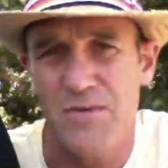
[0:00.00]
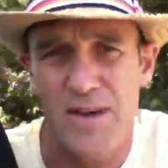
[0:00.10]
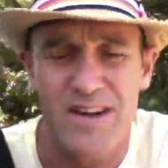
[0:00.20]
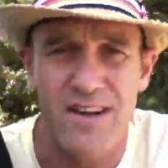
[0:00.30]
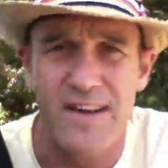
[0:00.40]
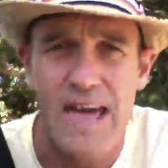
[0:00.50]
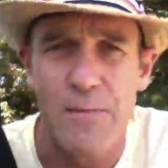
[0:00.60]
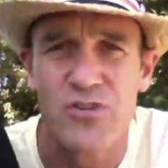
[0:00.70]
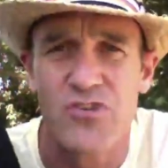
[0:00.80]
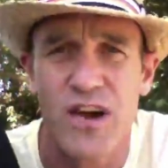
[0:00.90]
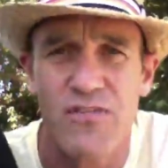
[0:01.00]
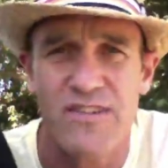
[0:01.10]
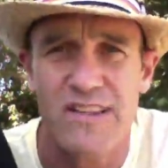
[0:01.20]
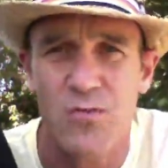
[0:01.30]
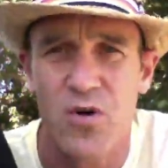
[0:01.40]
sweating like a camel driver
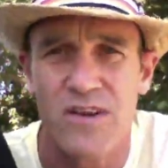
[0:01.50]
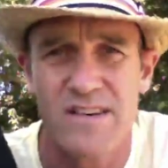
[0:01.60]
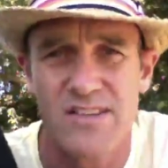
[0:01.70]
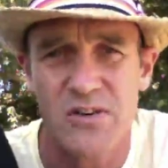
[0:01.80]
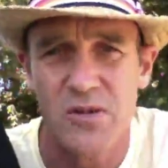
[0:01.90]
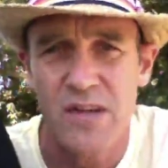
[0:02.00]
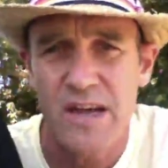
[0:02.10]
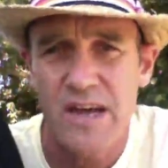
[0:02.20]
as he's walking to school.